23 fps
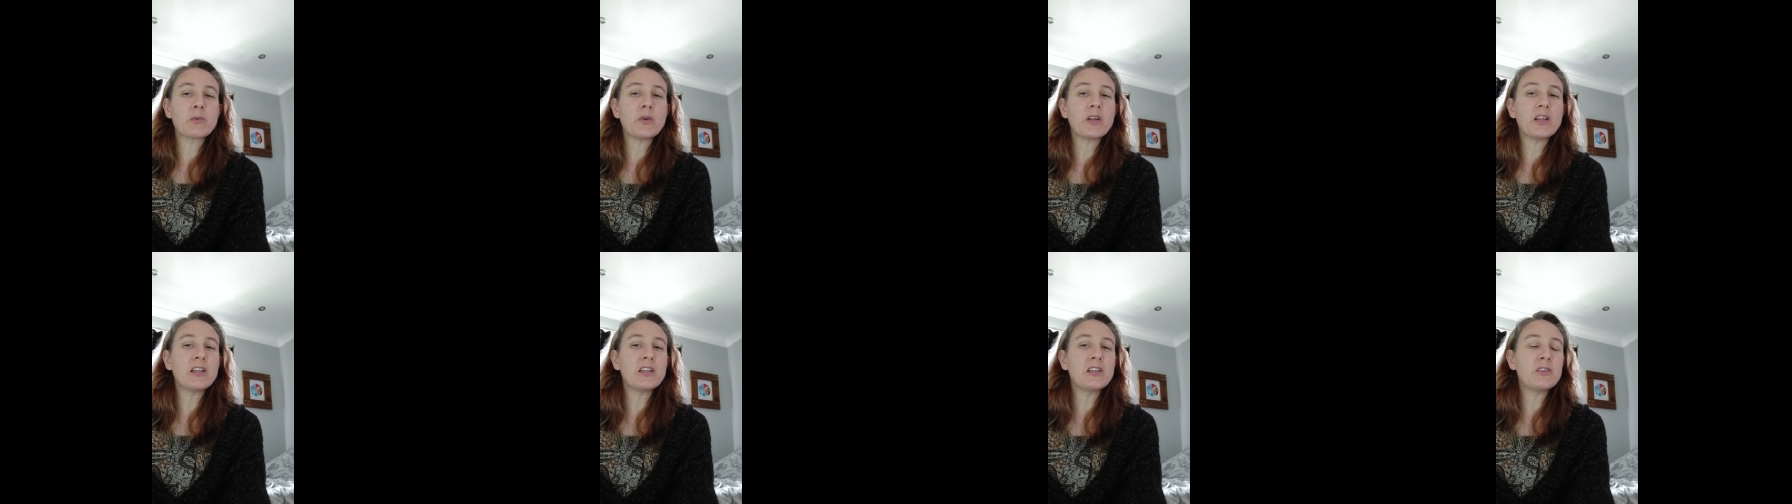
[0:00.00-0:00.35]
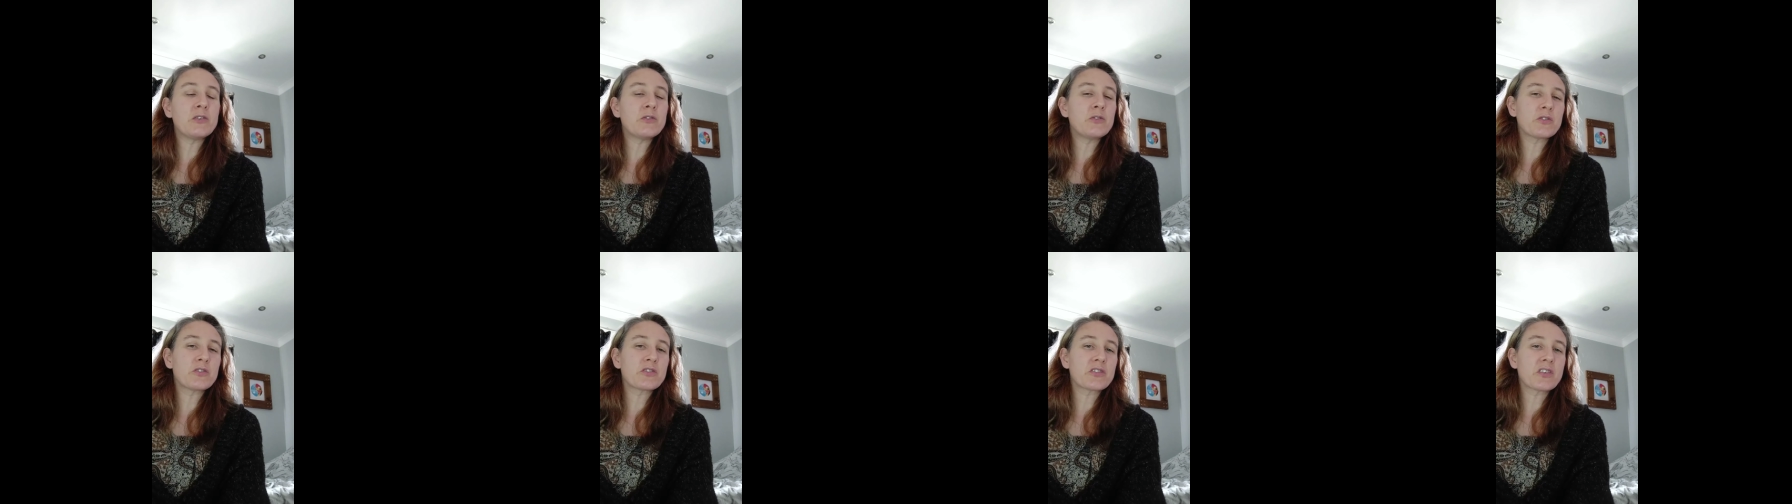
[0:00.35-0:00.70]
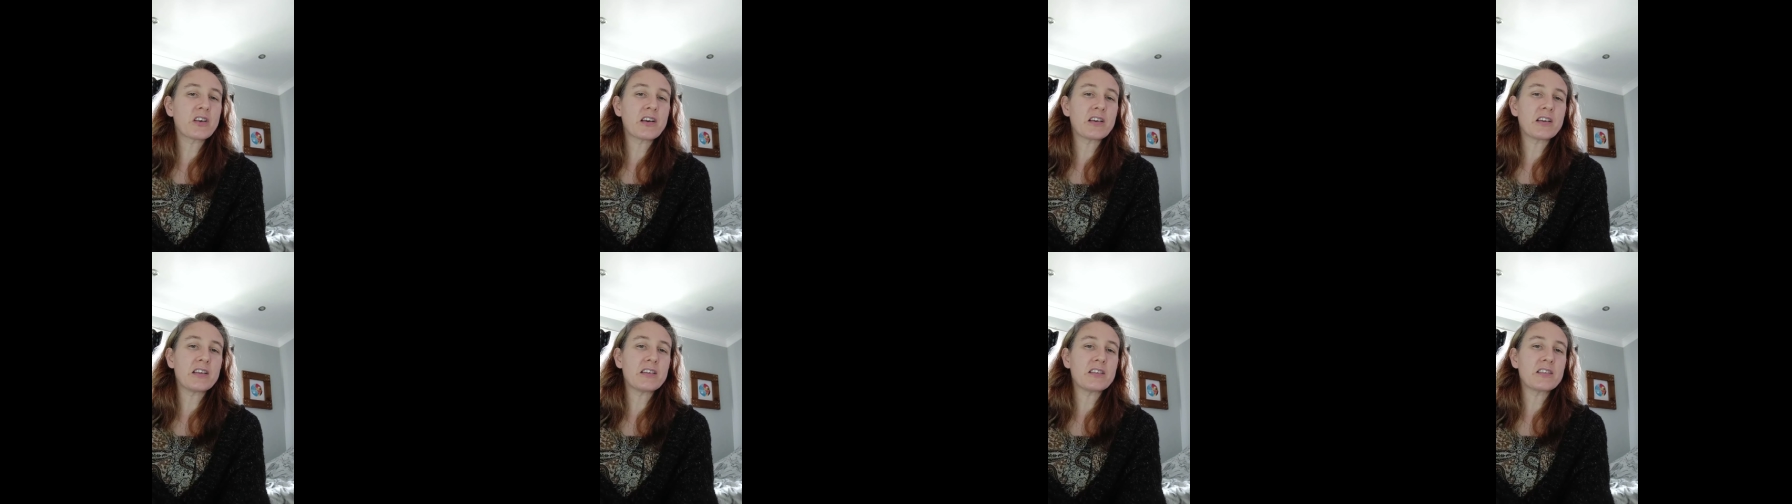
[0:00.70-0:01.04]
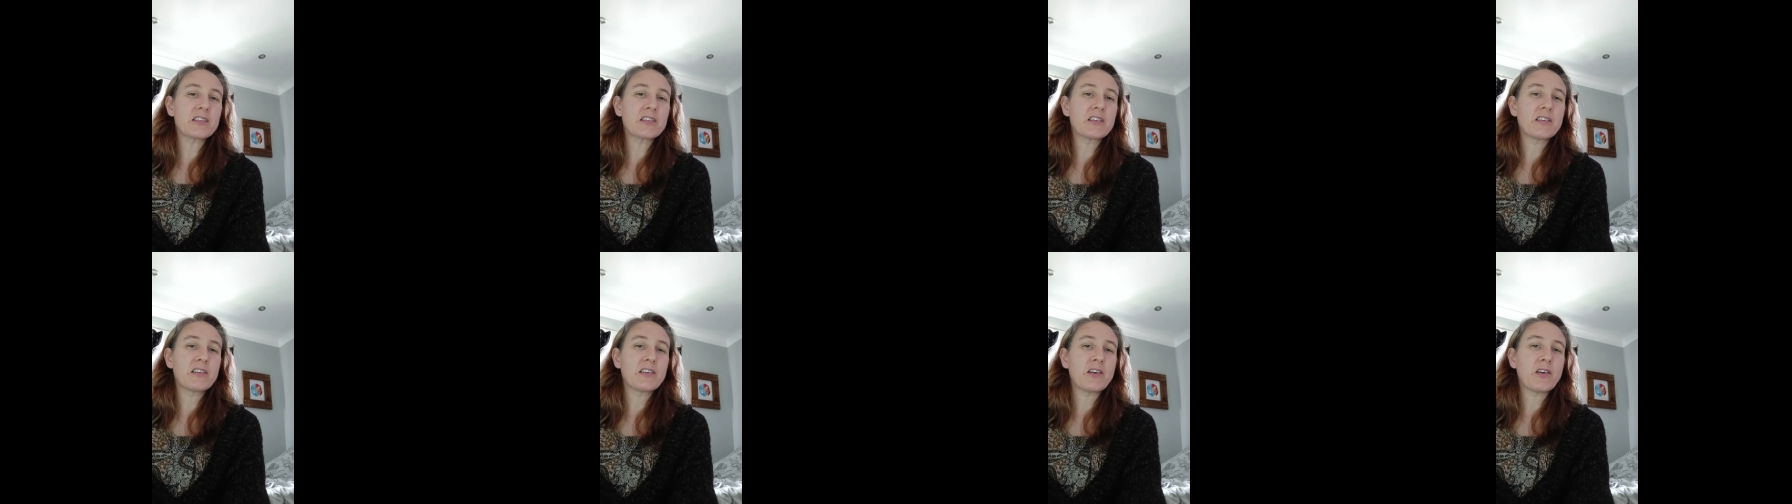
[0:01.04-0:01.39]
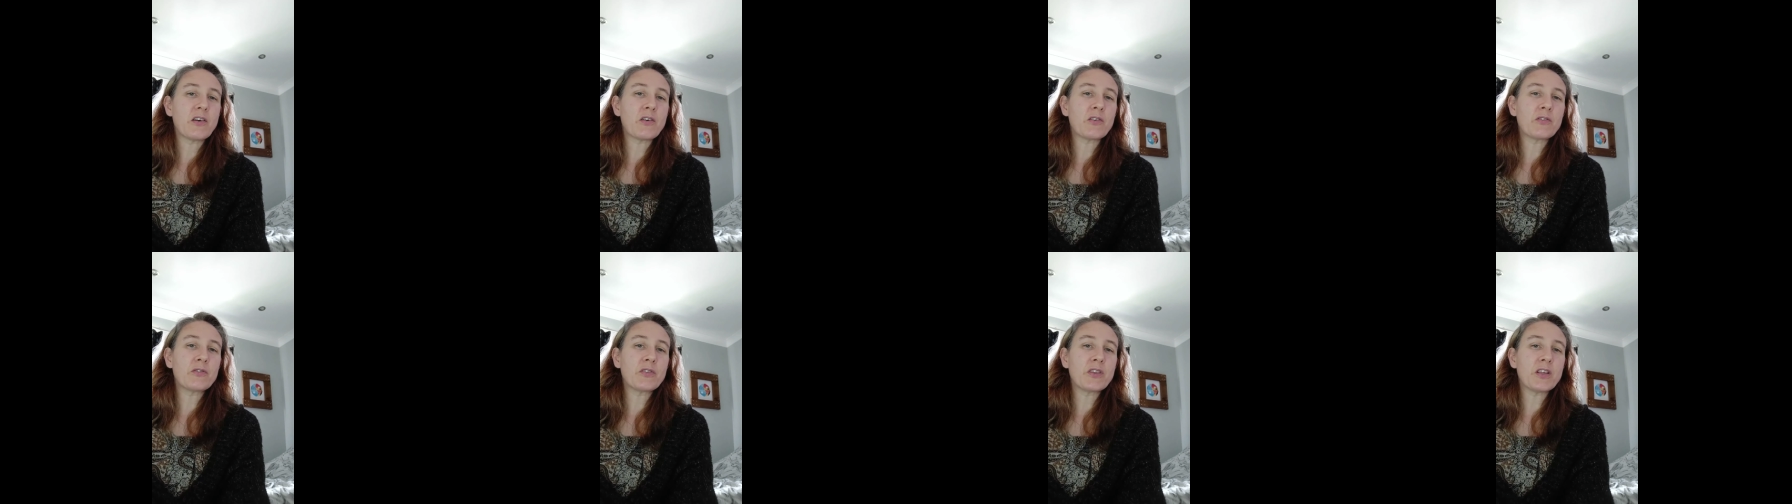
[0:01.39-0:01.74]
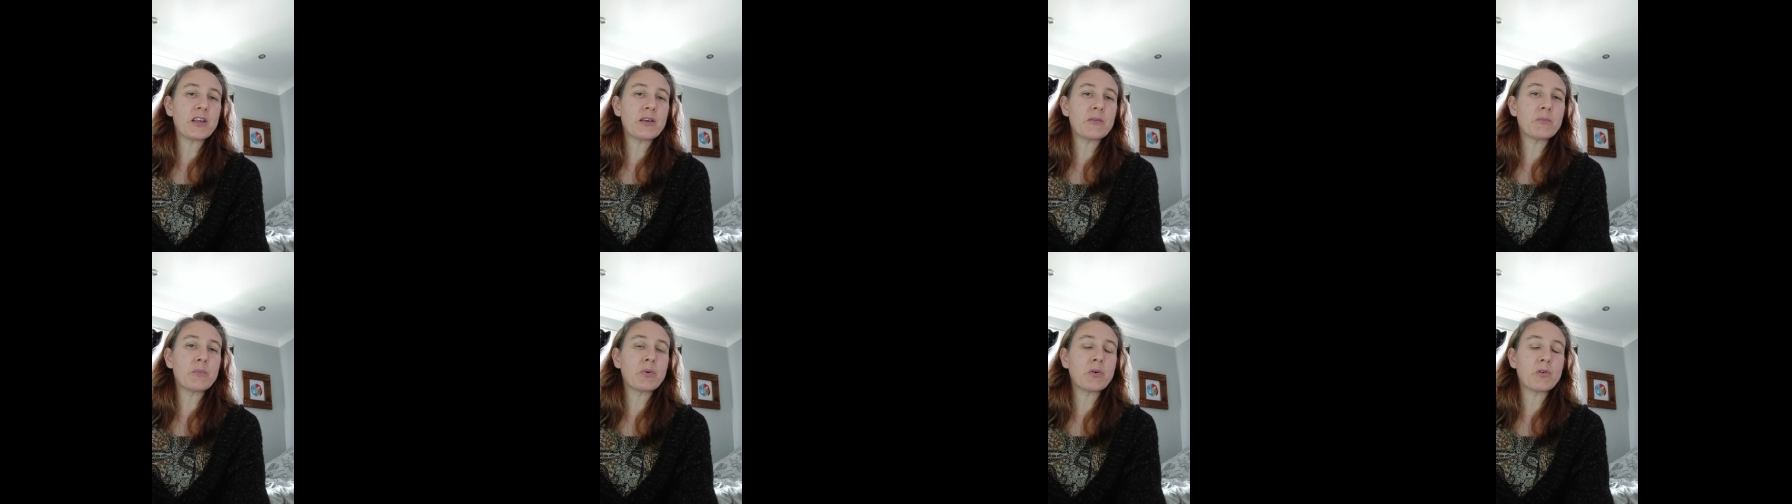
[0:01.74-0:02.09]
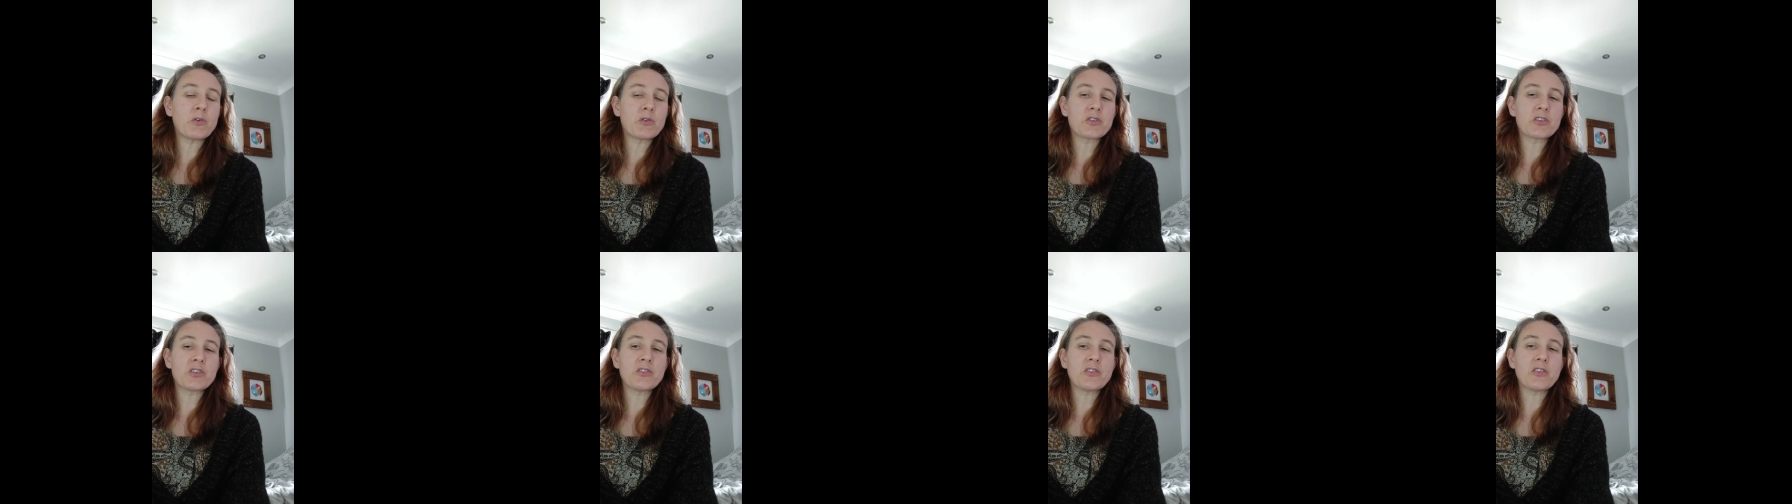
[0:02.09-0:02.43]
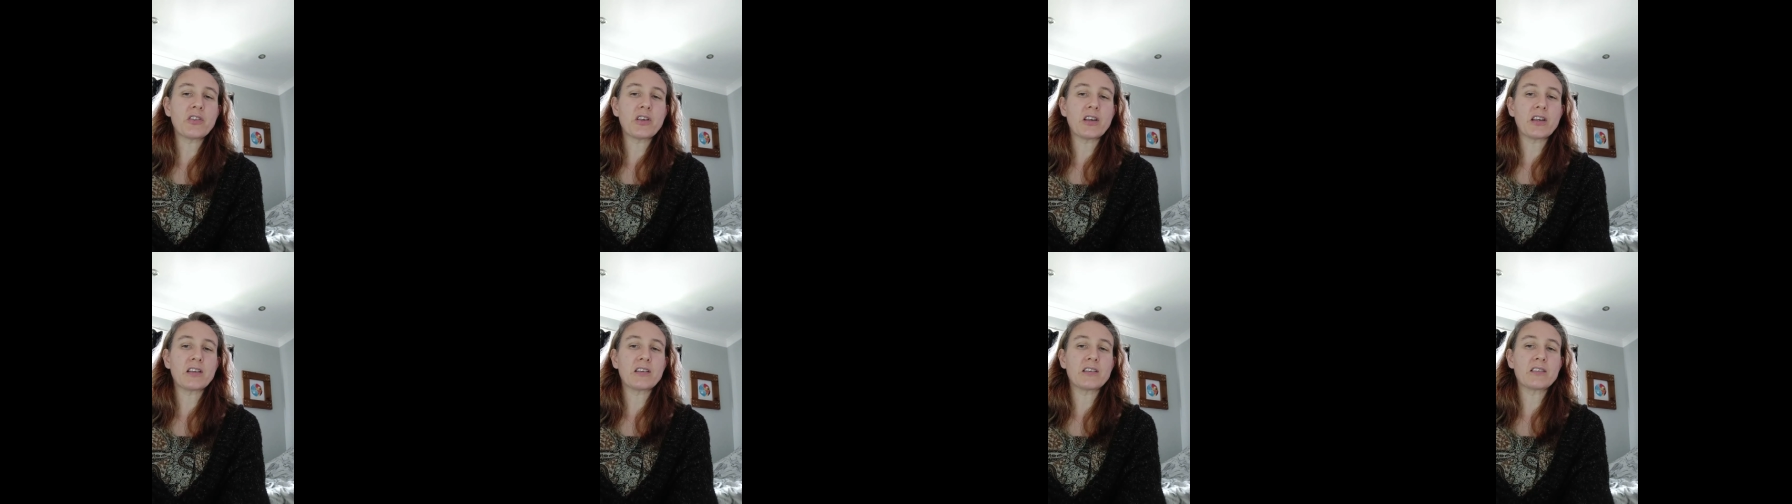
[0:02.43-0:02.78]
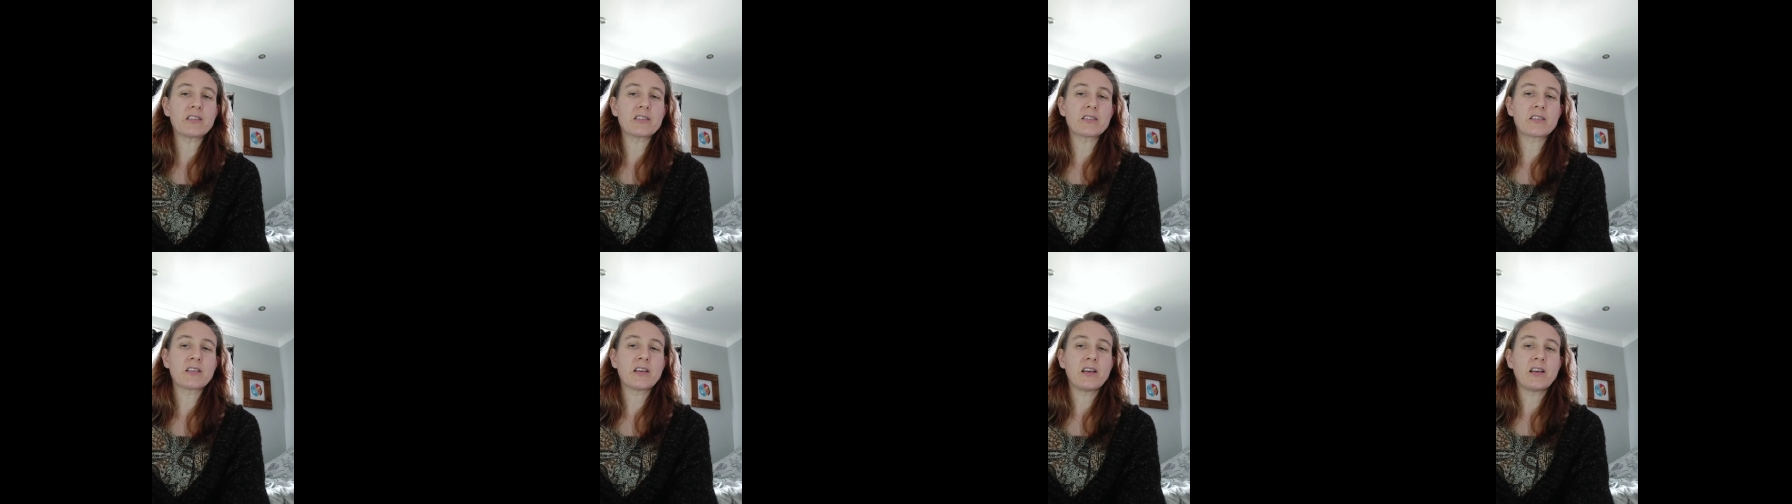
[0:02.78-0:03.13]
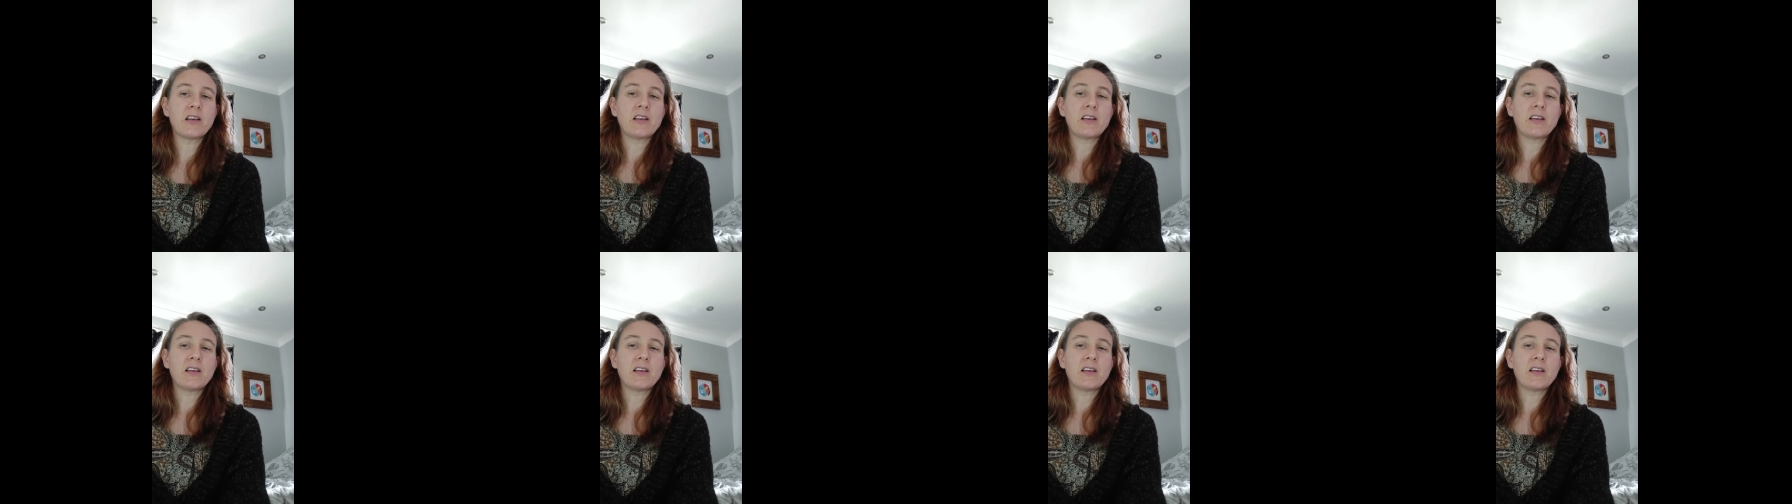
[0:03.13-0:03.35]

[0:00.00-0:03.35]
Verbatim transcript: we lose sight of the important things,